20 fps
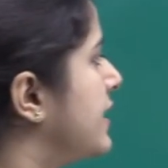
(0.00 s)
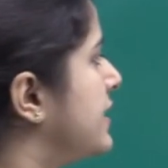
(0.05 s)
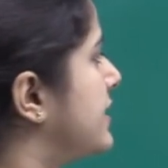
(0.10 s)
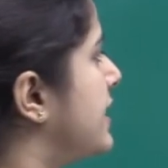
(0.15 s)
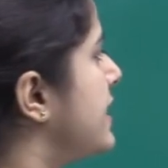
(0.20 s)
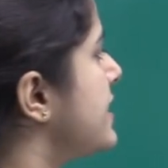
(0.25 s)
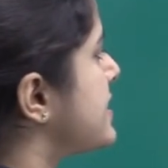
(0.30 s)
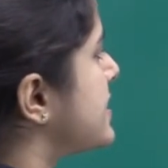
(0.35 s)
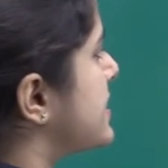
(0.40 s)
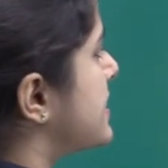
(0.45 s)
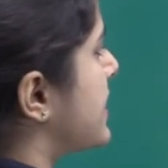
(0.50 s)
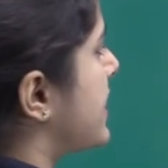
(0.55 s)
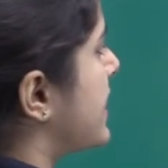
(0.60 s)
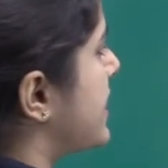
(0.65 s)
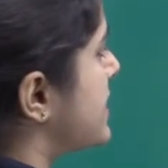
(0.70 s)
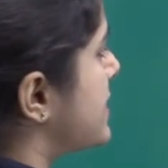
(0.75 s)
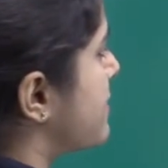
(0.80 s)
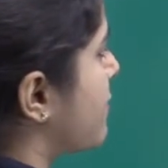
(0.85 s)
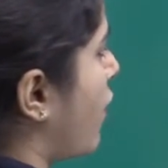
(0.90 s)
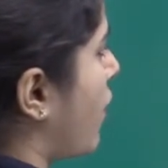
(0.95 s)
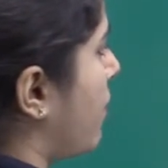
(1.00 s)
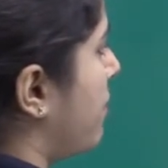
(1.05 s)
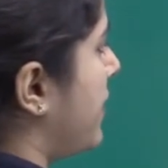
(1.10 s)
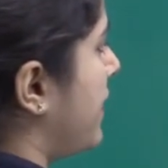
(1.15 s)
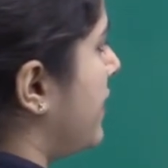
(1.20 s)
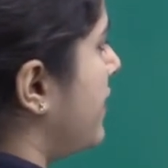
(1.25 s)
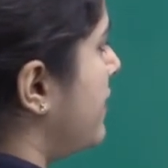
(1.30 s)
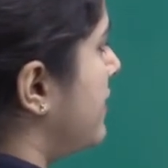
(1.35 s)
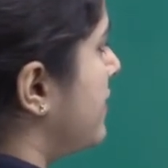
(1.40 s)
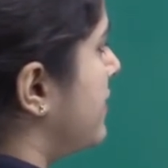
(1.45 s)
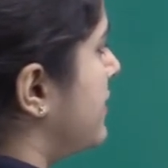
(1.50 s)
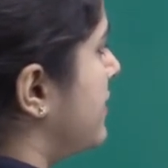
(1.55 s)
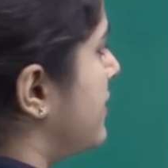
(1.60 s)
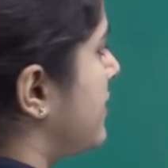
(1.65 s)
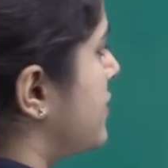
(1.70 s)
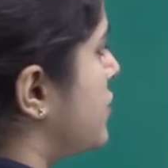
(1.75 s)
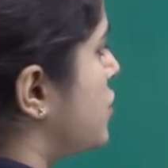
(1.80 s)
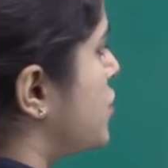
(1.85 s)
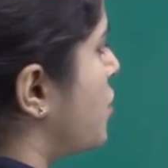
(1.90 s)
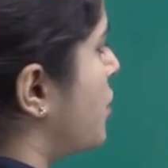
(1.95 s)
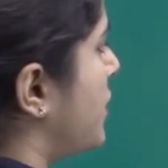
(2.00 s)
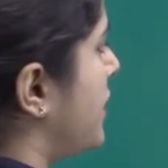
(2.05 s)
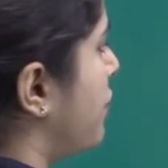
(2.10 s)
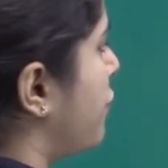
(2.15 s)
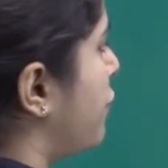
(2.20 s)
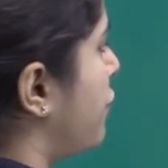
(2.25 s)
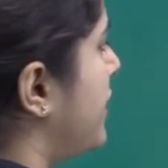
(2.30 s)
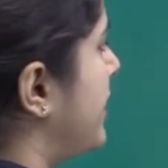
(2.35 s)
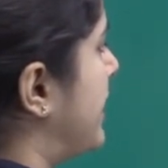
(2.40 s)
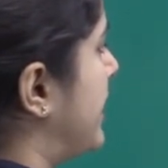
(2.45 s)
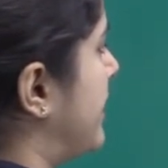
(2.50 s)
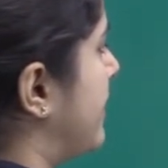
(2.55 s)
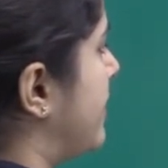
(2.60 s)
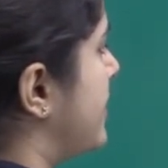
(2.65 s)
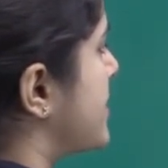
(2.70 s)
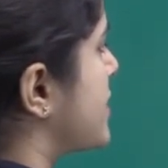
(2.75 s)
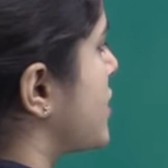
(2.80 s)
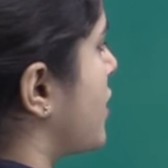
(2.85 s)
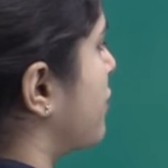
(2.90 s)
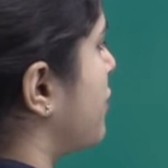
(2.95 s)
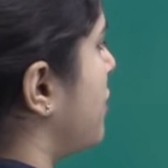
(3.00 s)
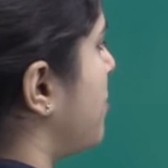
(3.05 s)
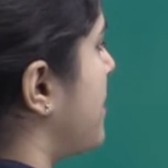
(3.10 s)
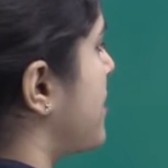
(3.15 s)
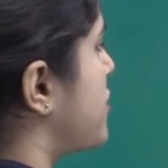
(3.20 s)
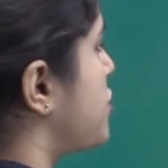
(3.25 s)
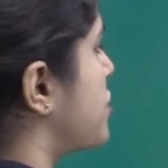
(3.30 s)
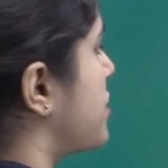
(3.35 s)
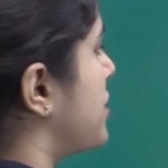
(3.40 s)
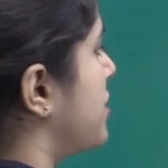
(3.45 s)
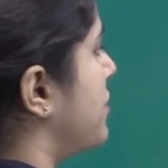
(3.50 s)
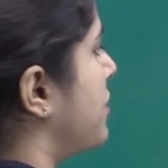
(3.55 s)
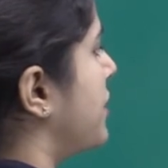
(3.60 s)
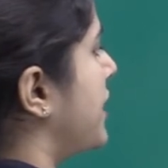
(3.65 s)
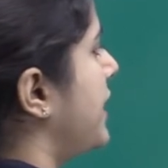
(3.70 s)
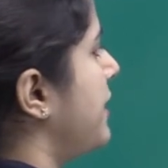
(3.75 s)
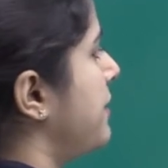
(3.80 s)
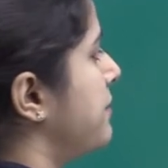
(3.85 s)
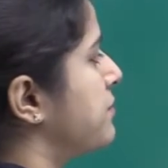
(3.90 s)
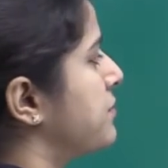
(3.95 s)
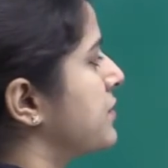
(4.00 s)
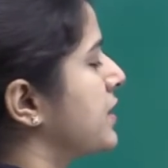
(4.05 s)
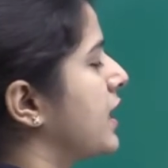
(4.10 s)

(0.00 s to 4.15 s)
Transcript: This is forming two different layers of the mixture, okay?